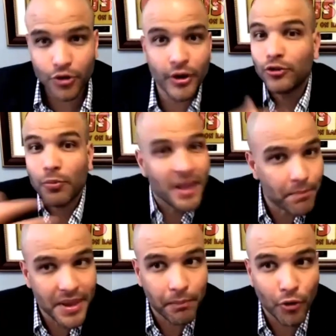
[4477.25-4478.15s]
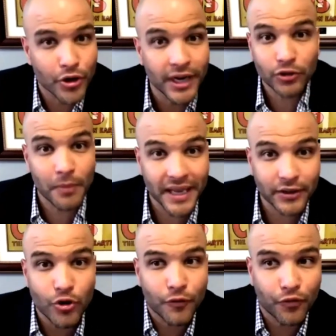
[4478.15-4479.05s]
You need to meet people. You need to
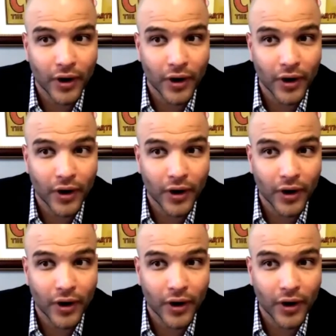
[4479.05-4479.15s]
make new